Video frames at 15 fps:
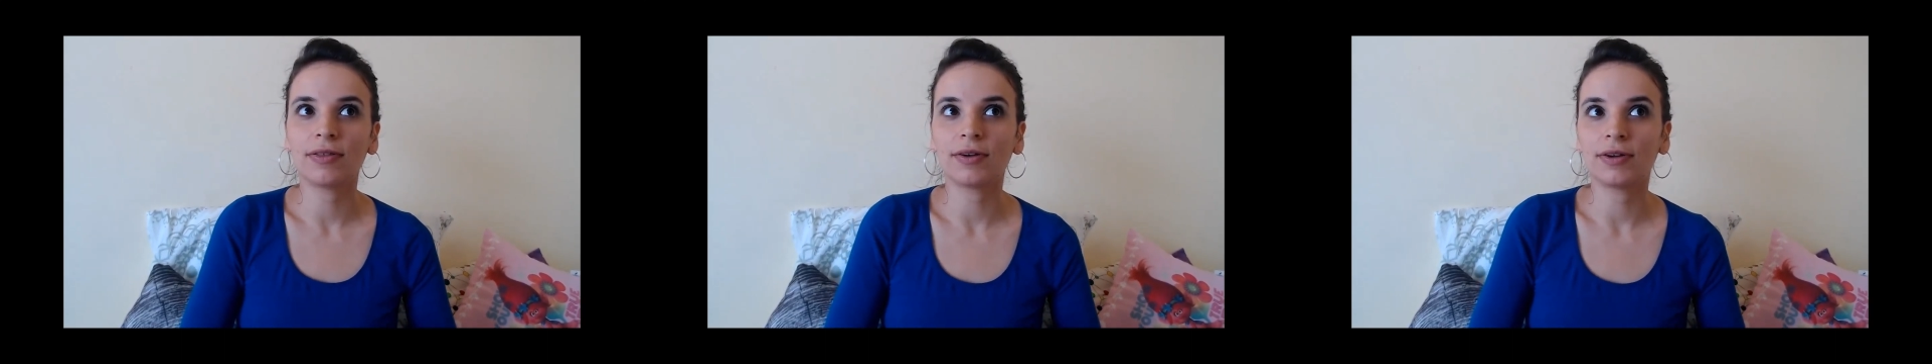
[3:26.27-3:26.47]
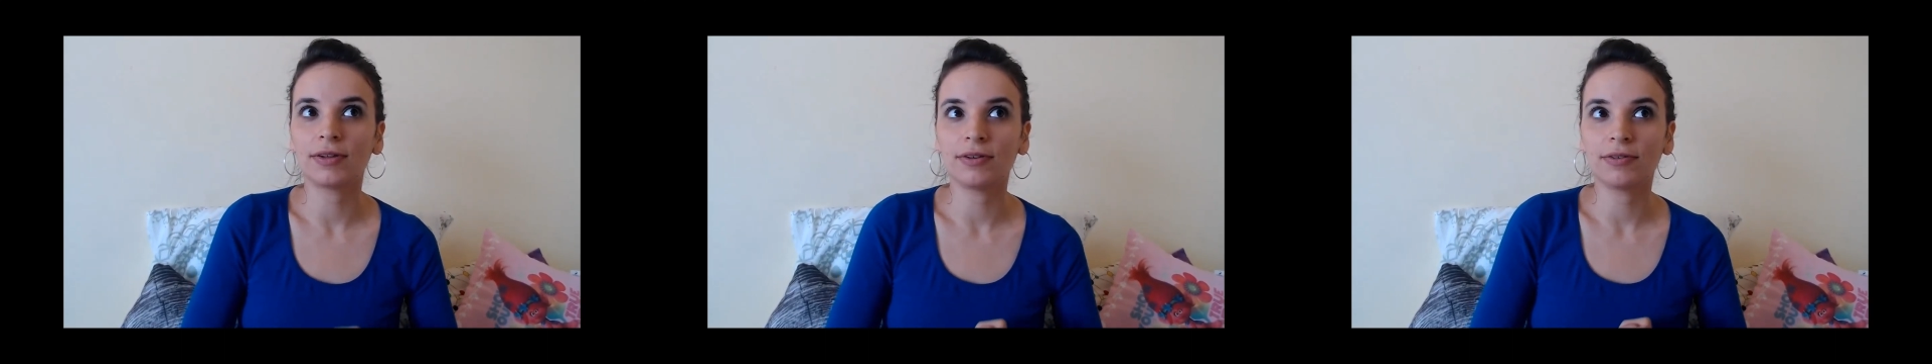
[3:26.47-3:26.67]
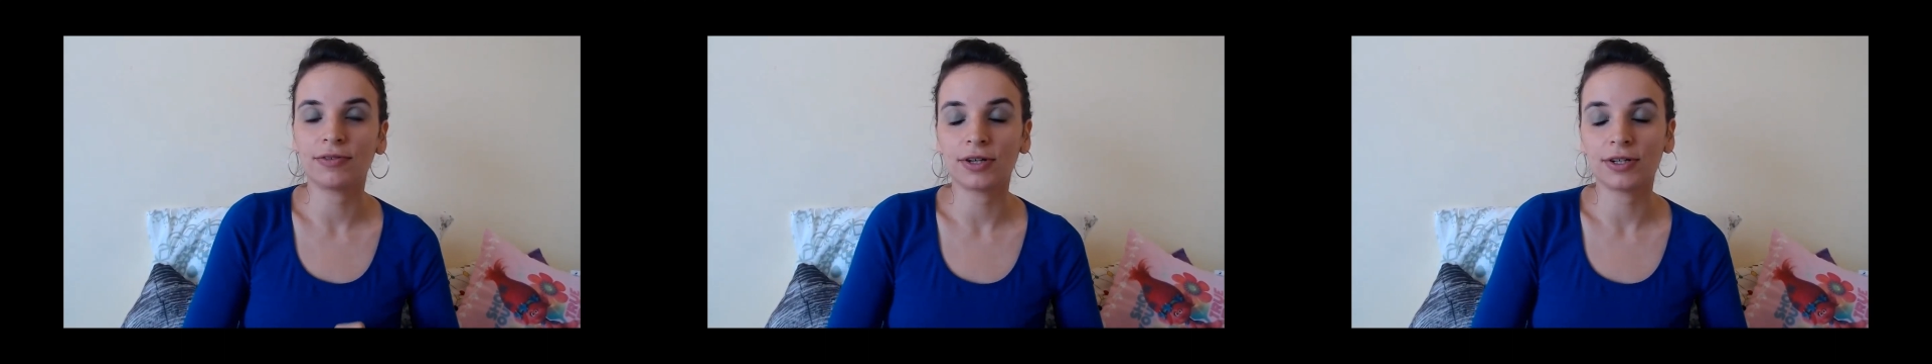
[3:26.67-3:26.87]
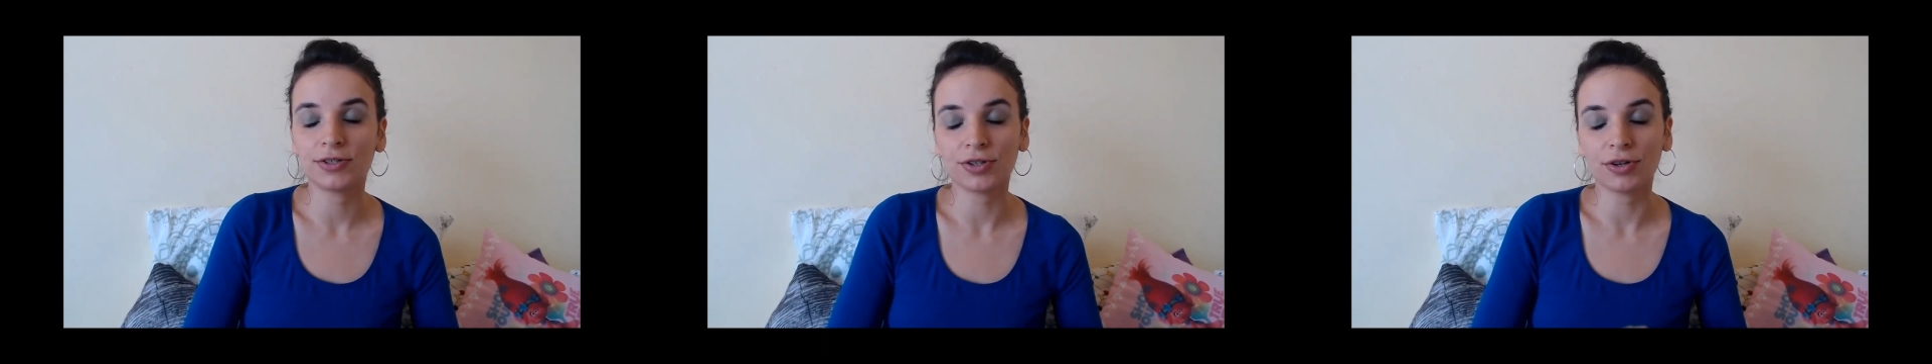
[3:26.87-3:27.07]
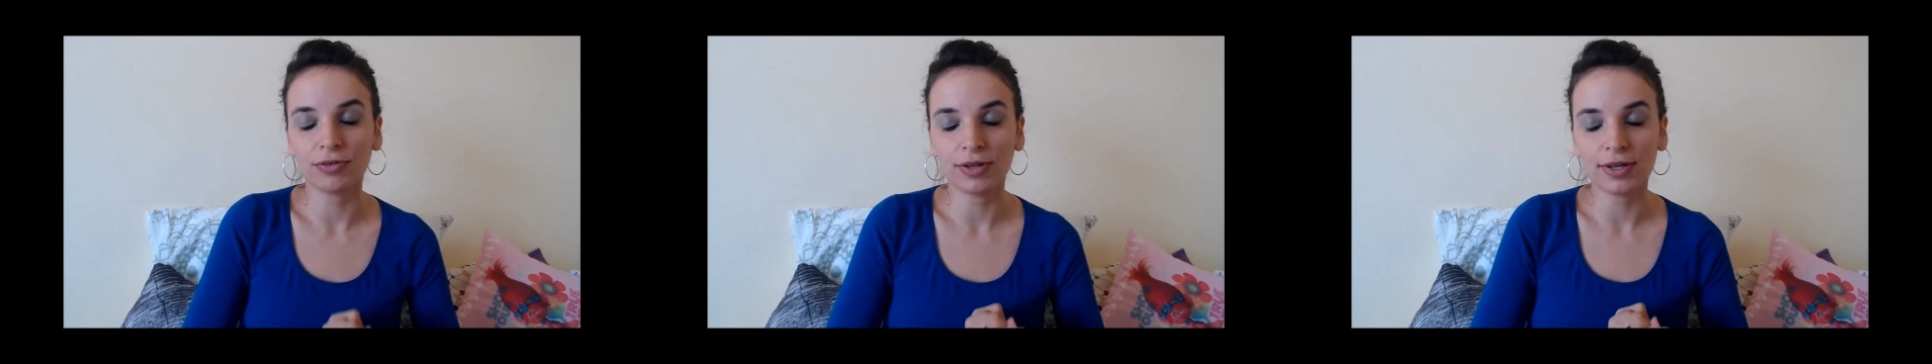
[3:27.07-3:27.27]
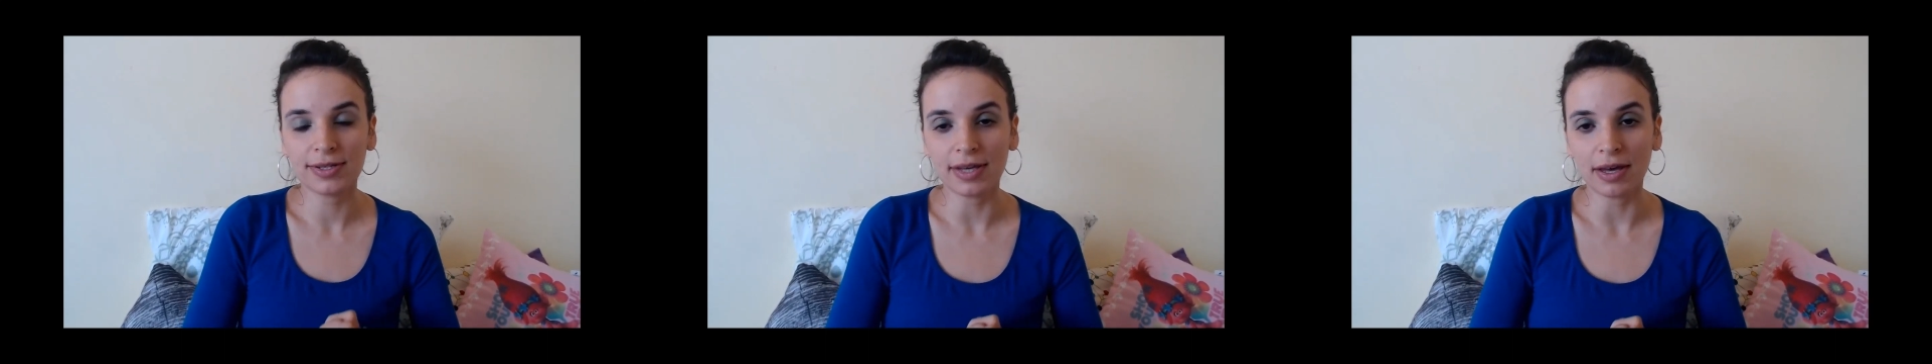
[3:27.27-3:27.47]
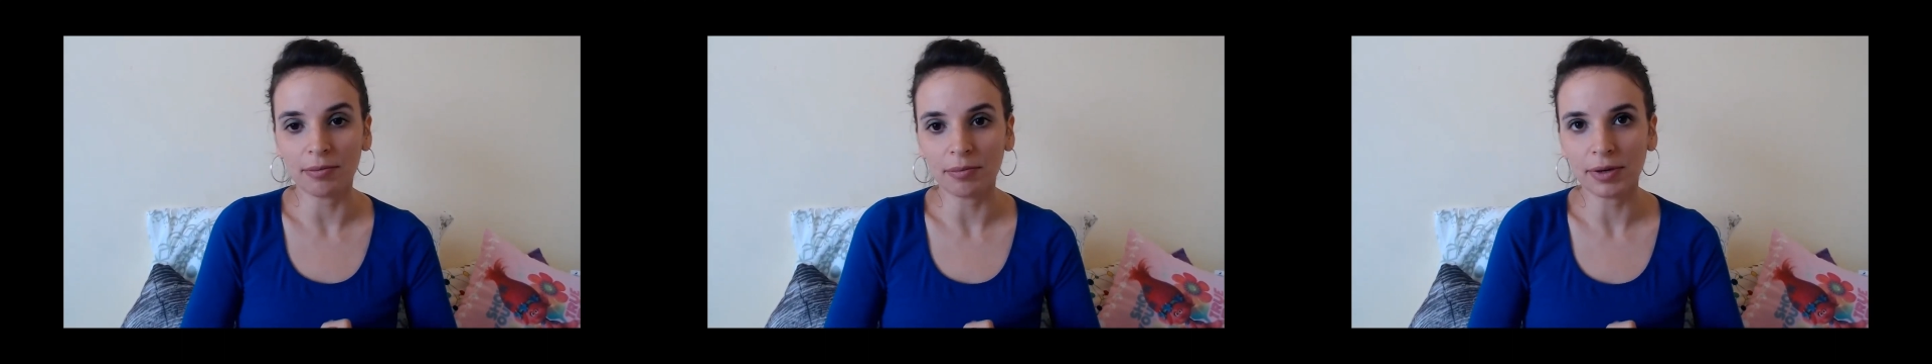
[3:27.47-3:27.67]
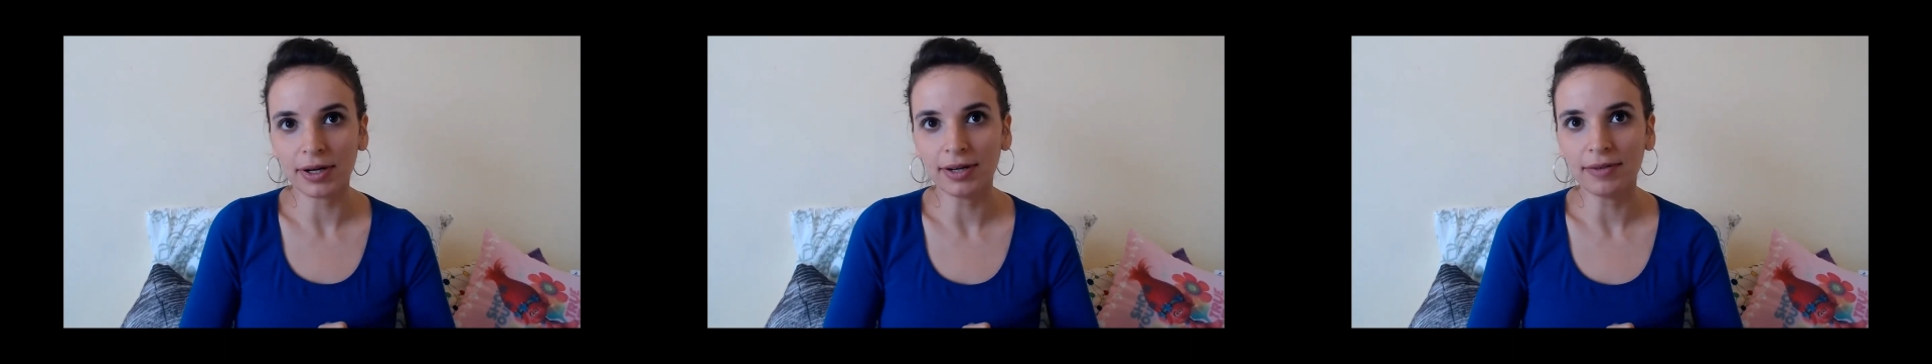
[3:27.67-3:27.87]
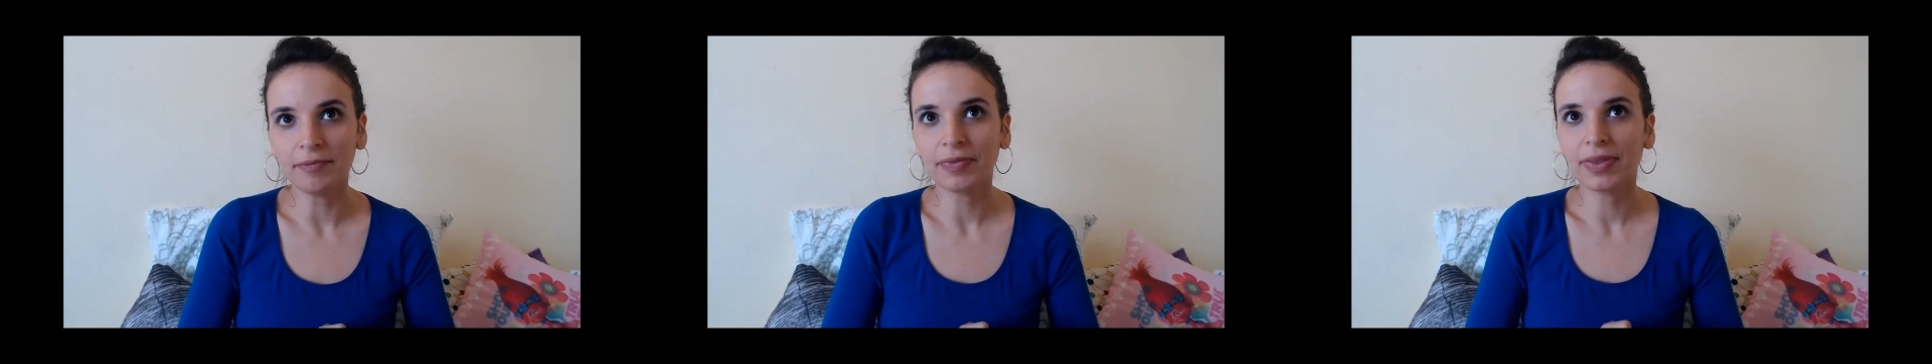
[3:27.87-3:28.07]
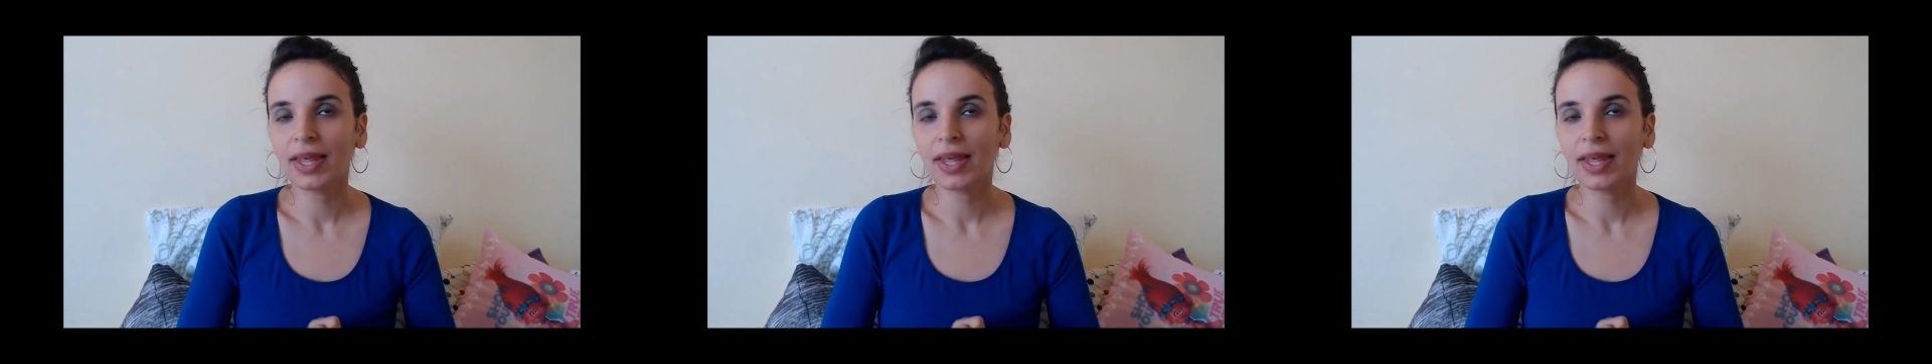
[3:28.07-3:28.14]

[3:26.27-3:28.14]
31st of December,